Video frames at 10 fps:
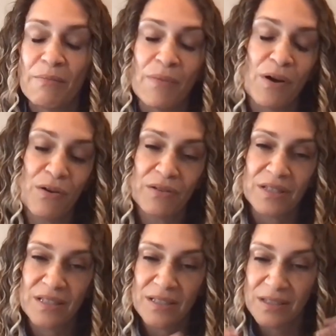The
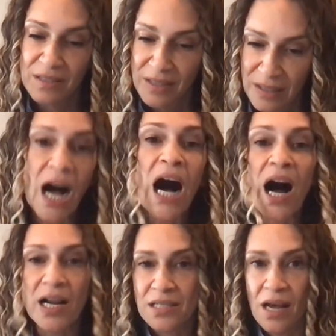most
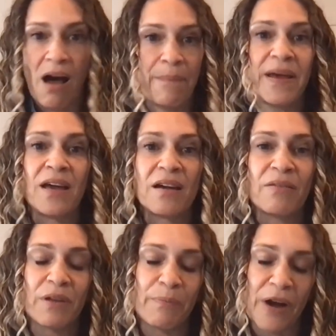hot topic
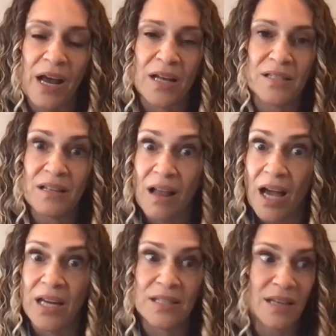with brands,
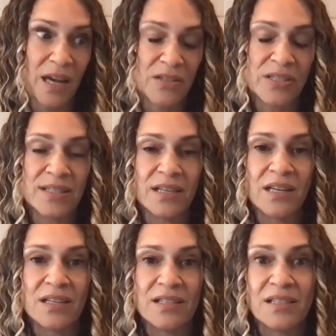clients,
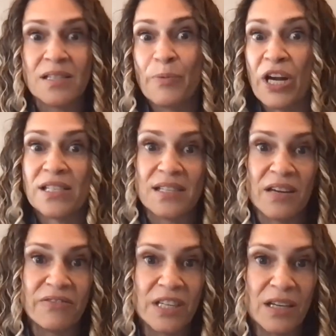agencies is brand
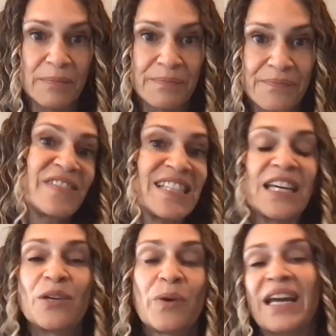safety. We've
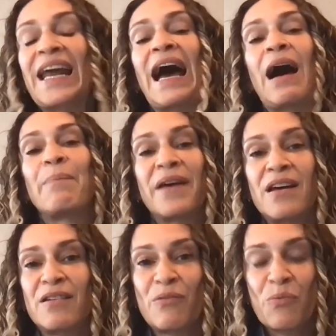seen what can
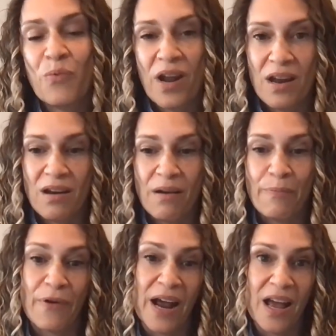happen when a
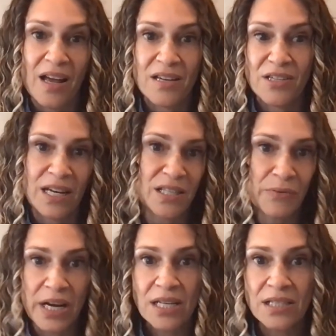brand takes a
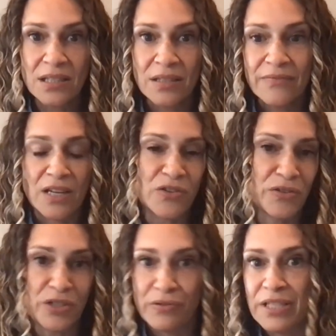risk and they
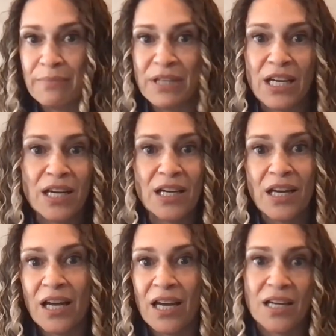do
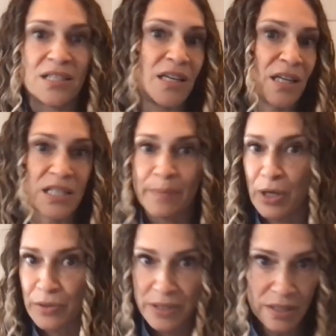something and it
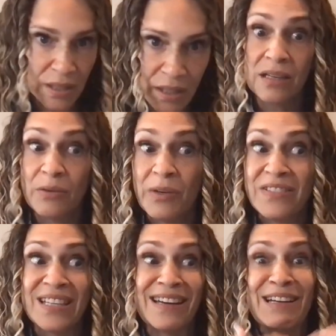explodes. And
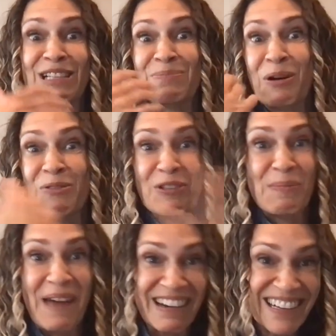we've seen it explode for
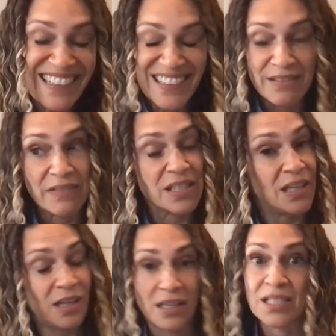the better and we've
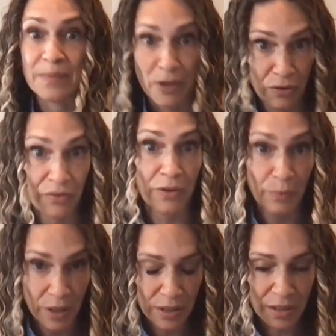seen it explode for
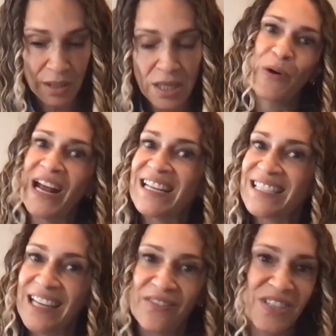the worse.
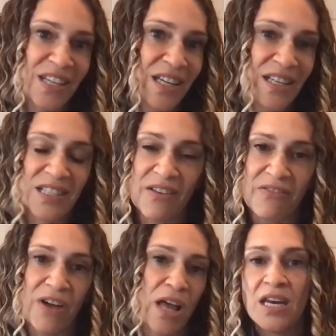Brand safety is a,
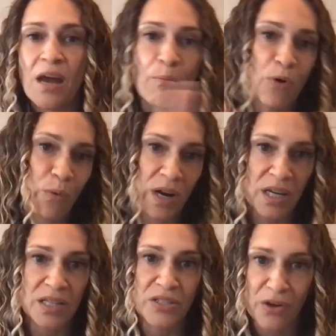the number
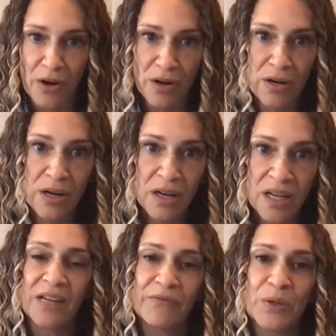one concern
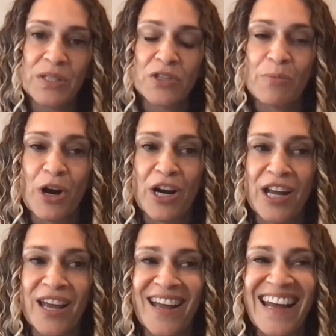in influencer
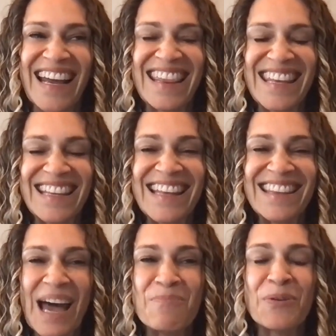marketing. And I think
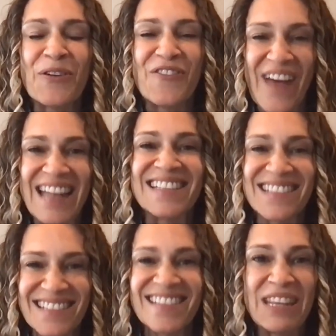that that
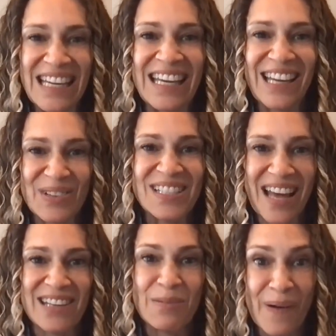prevents some thinking out
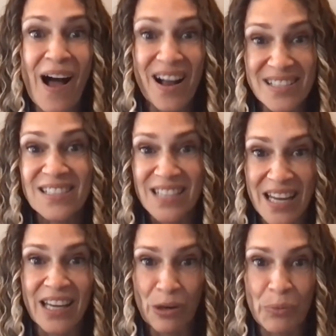outside the box and
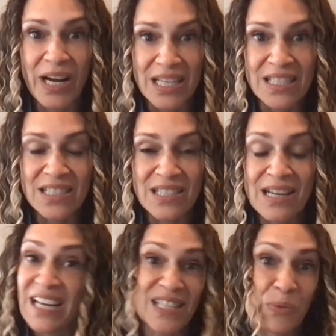taking risks
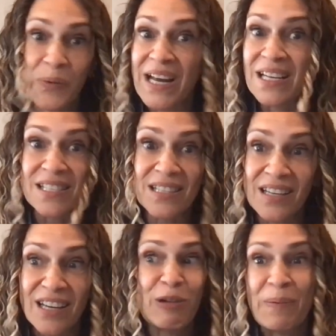because a risk
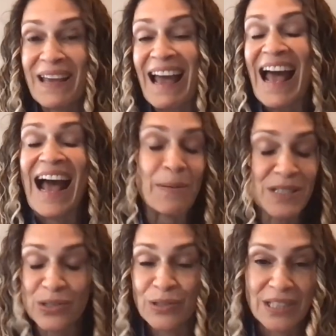could be
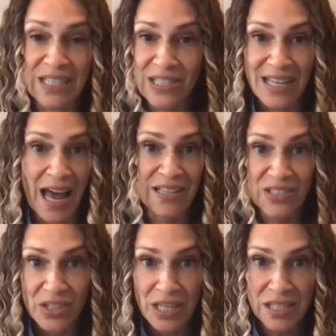absolutely
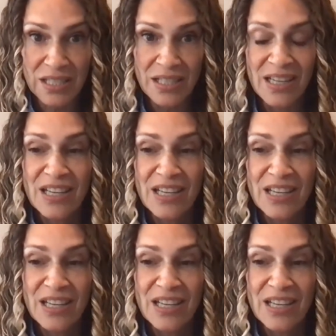disastrous.